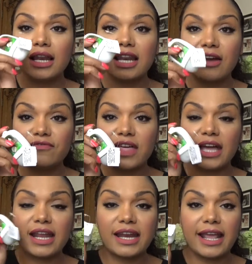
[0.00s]
Love
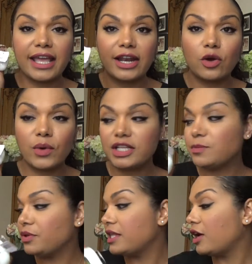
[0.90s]
that, and I cannot wait to
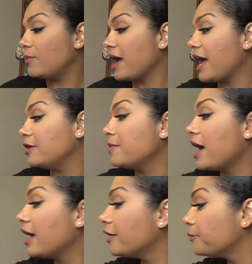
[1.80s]
put that on my
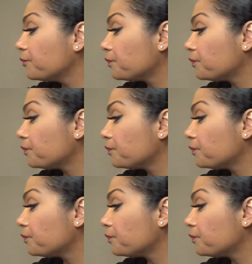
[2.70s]
handbag.